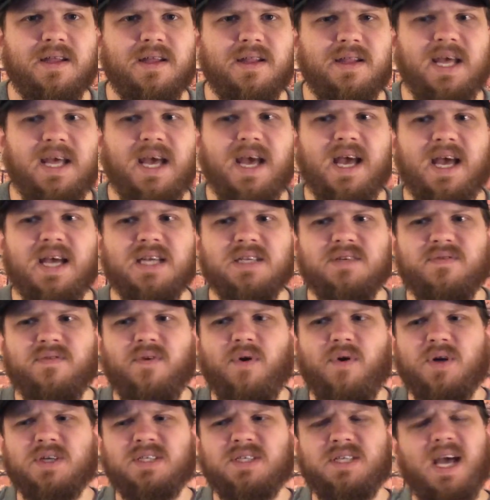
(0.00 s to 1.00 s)
That as
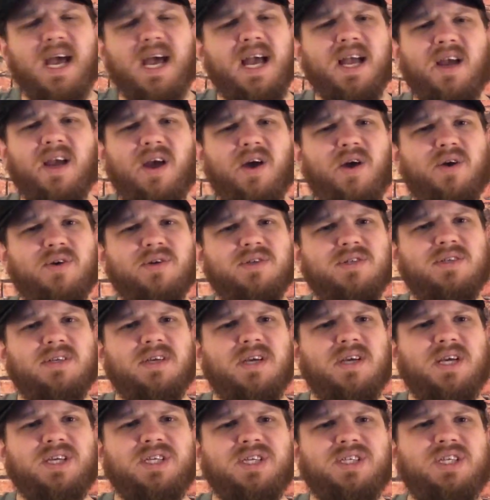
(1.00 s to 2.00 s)
far as that goes,
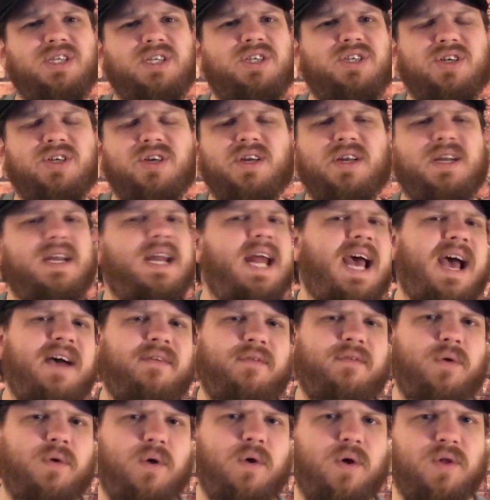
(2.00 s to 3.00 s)
she shouldn't
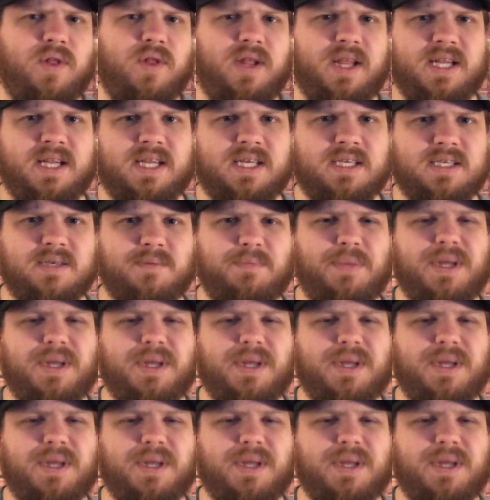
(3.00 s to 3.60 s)
have a role in this.